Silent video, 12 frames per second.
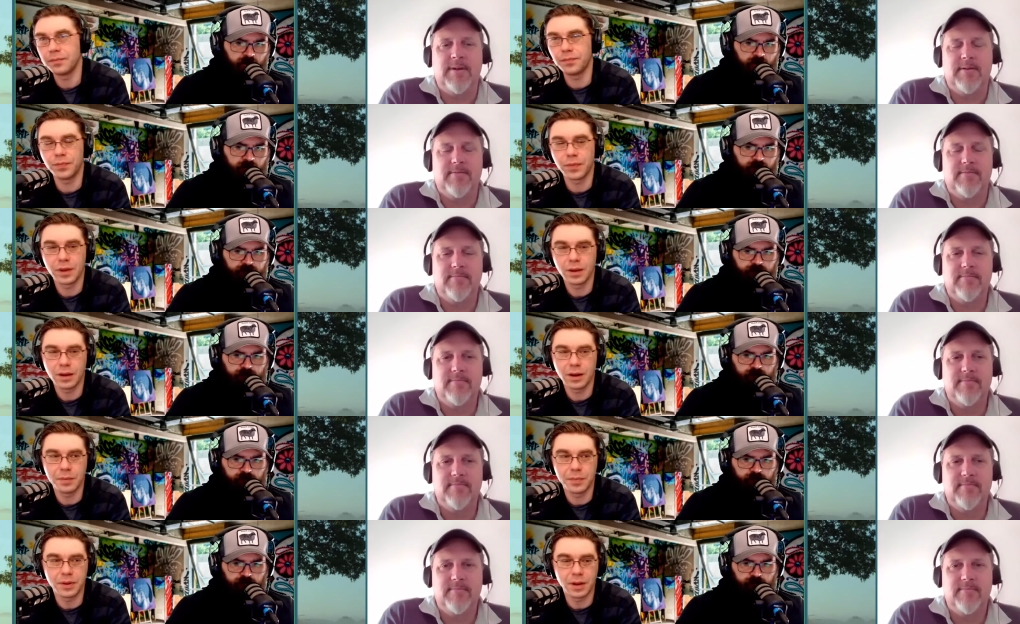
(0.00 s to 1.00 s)
Speaker 1: yeah.
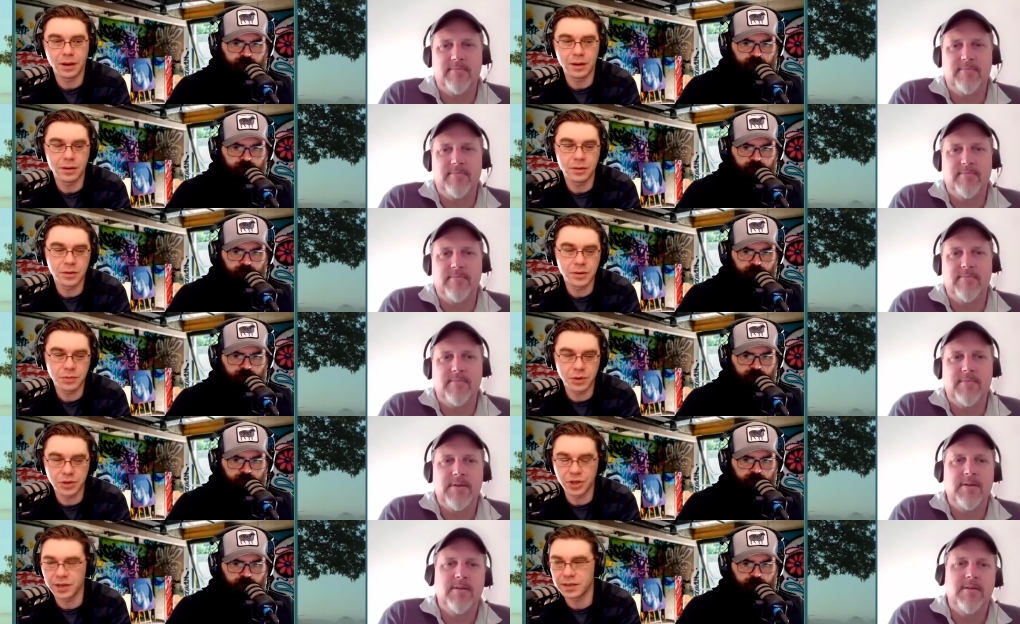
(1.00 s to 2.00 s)
hypothetically, those were
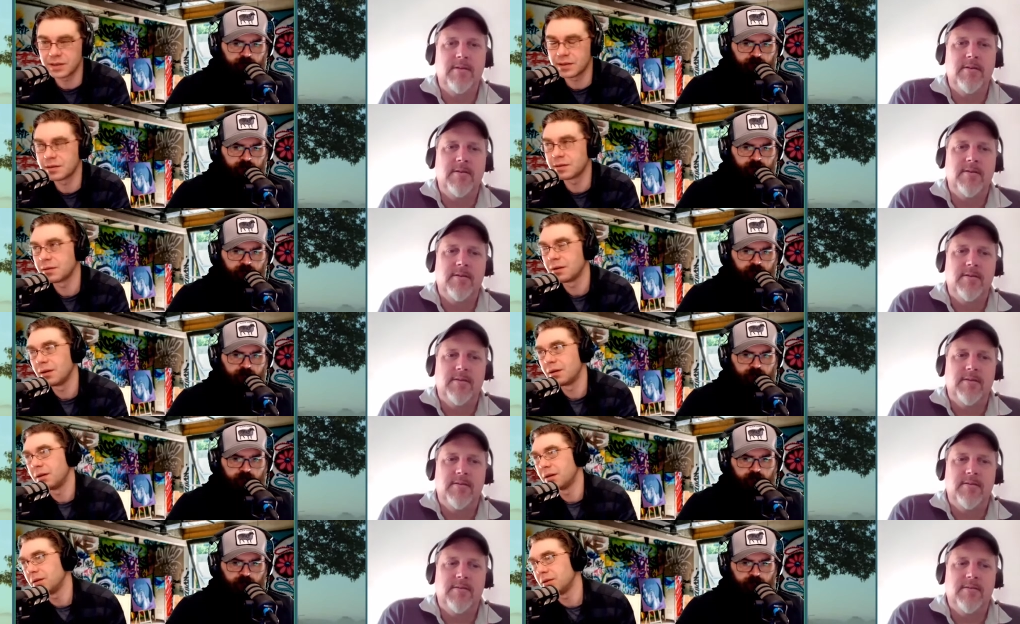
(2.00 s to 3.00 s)
just,
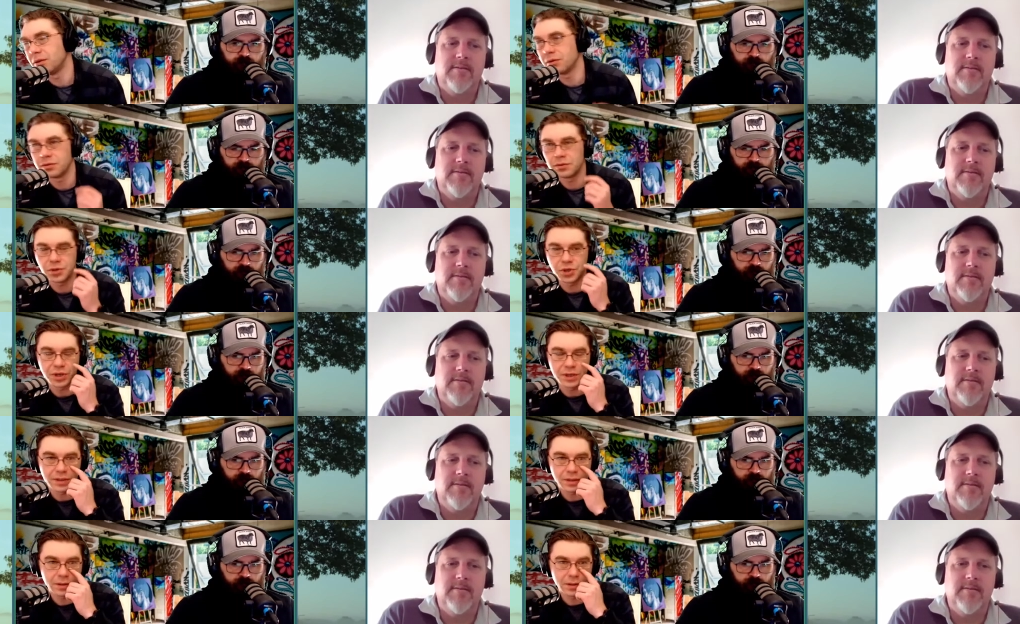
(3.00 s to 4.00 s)
those were
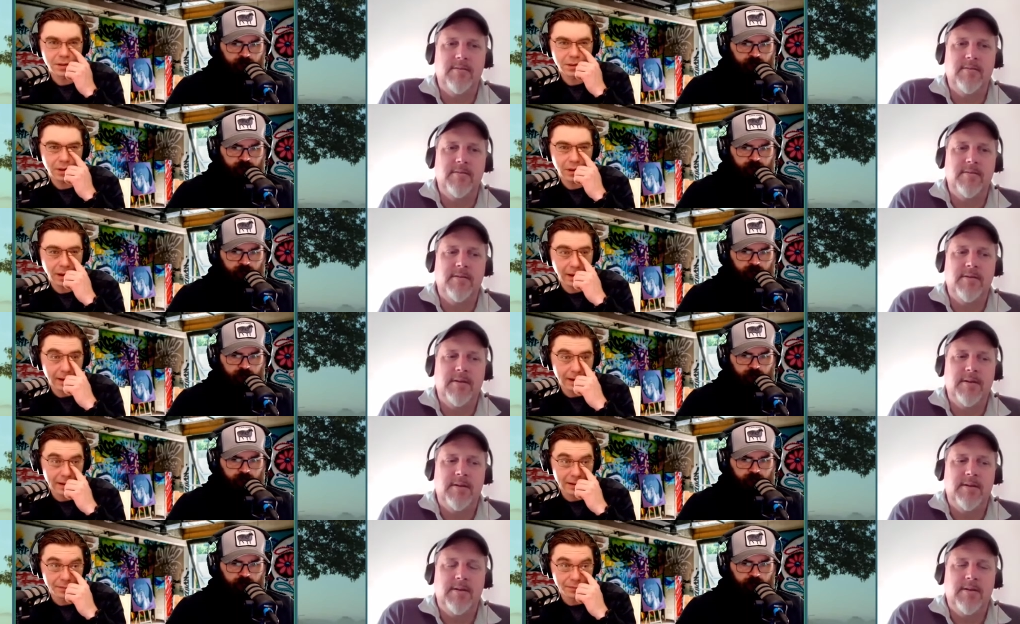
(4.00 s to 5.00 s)
just,
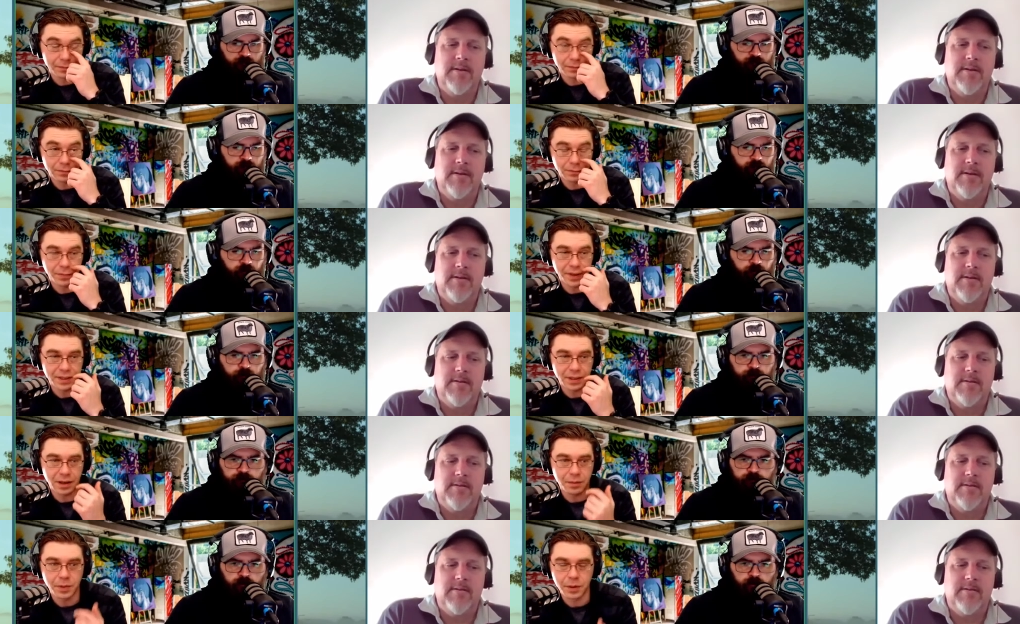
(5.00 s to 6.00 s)
um,
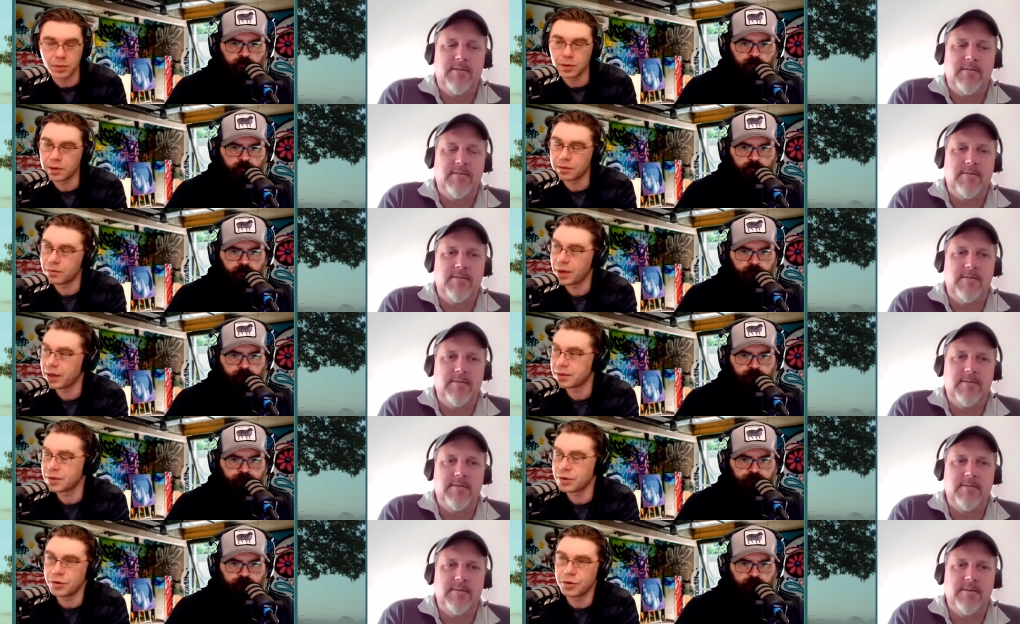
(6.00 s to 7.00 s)
basically people
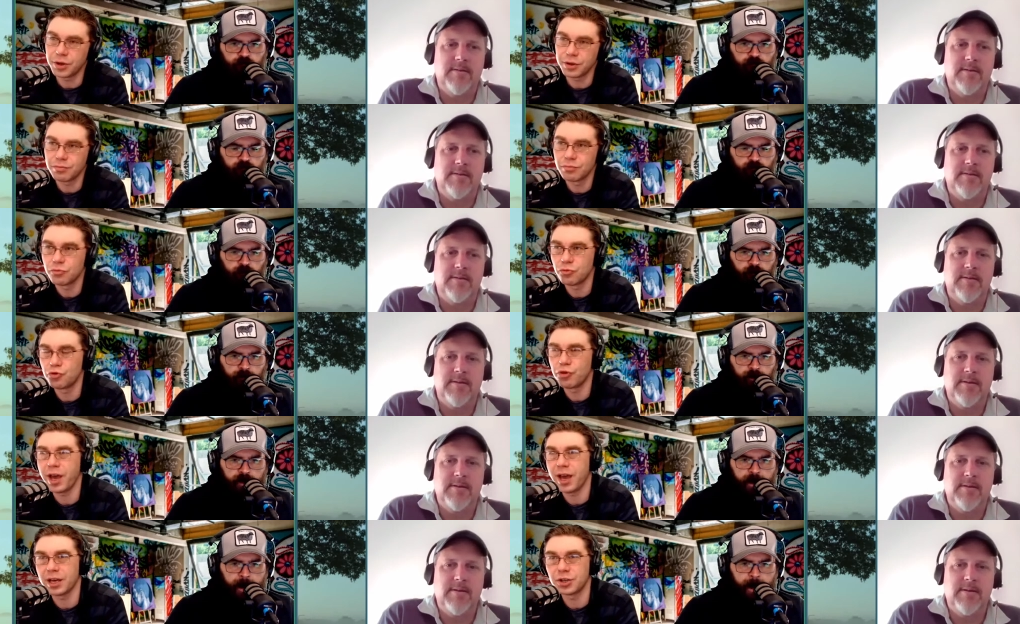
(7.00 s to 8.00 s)
executing
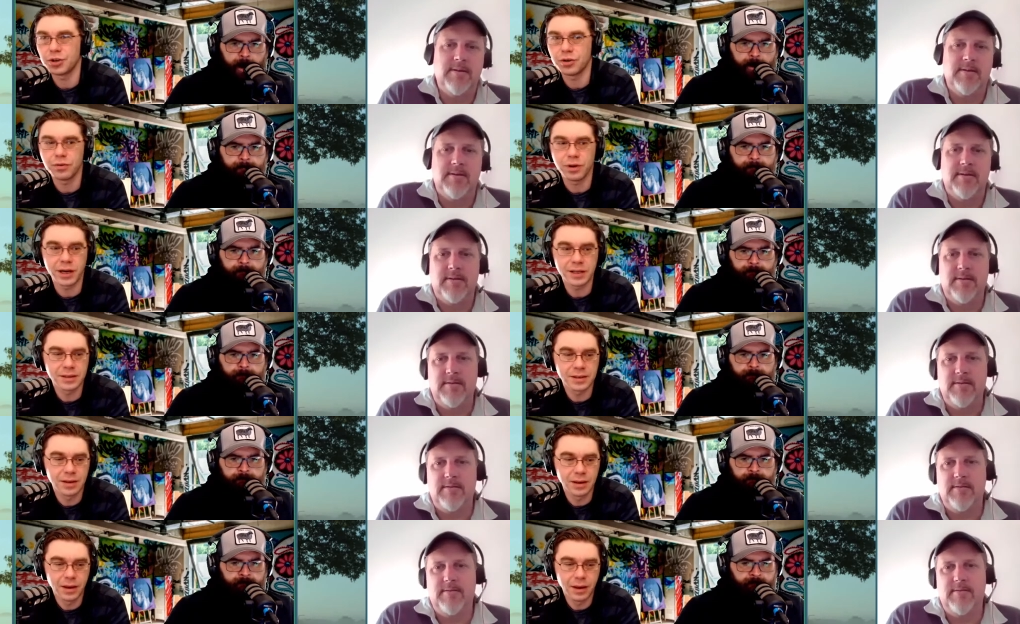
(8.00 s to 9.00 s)
the action, right?
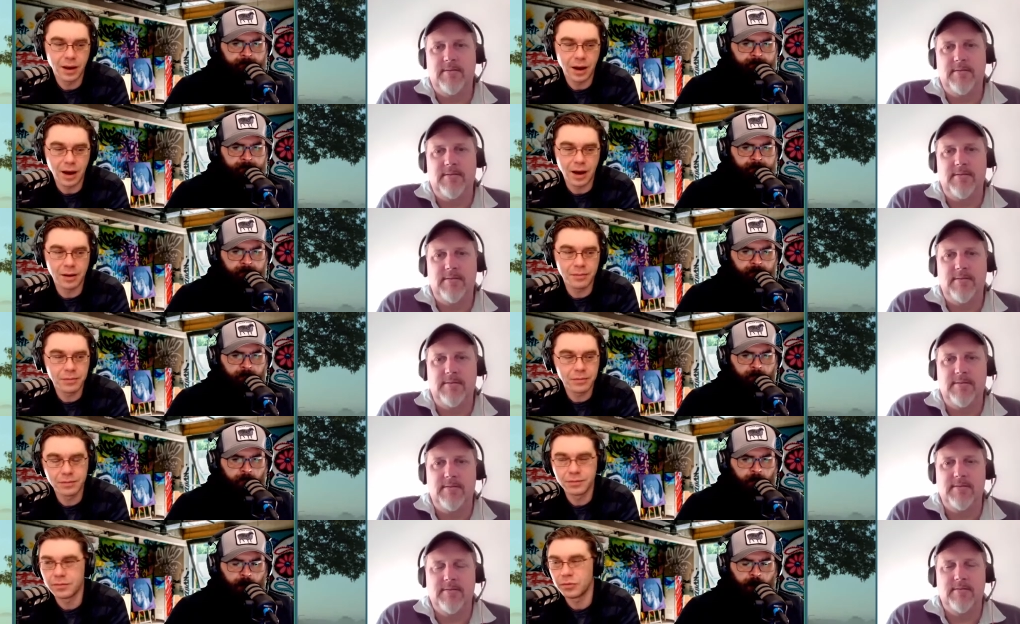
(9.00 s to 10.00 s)
Mm. I'm um,
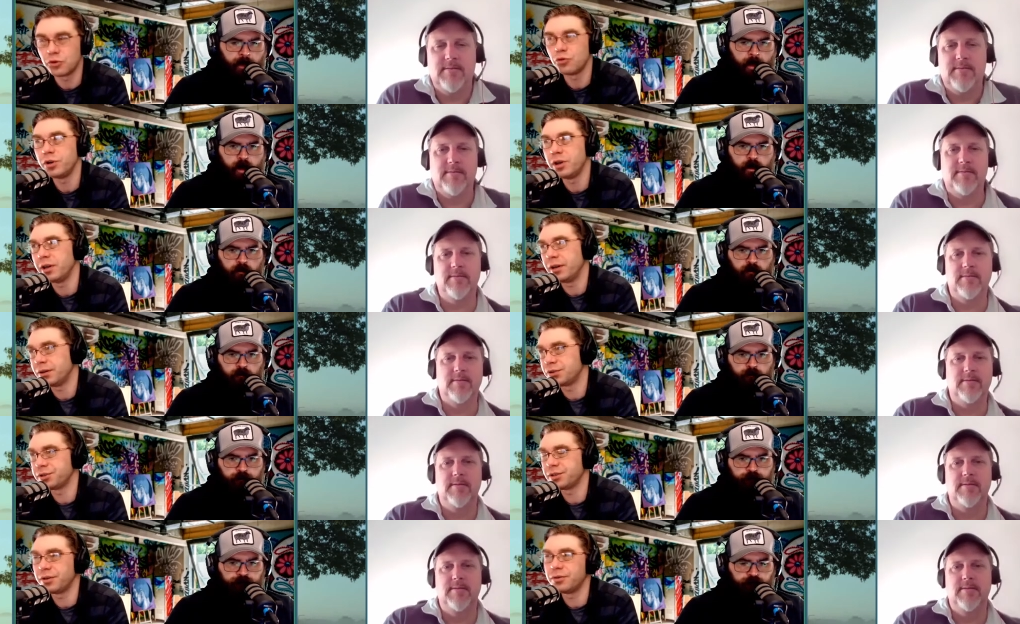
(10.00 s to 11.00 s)
really
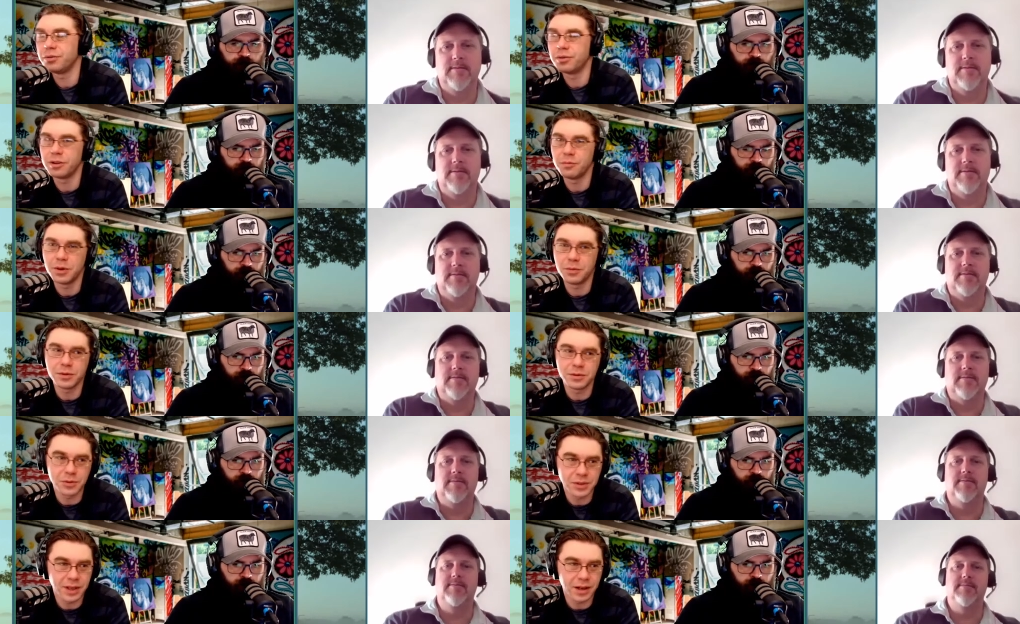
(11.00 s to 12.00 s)
interested who are the people
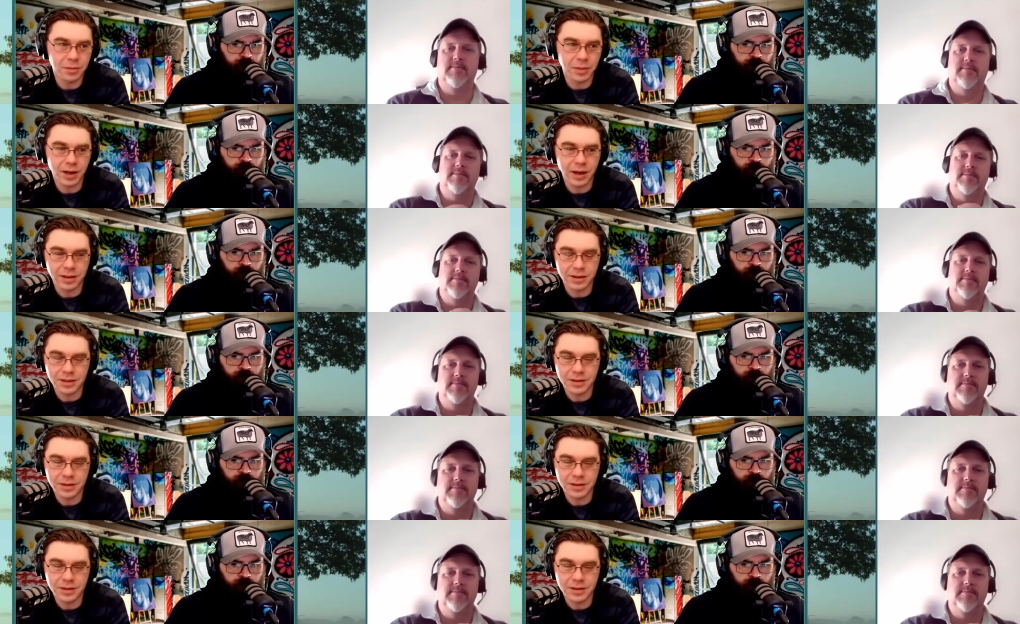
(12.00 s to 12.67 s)
who are standing behind this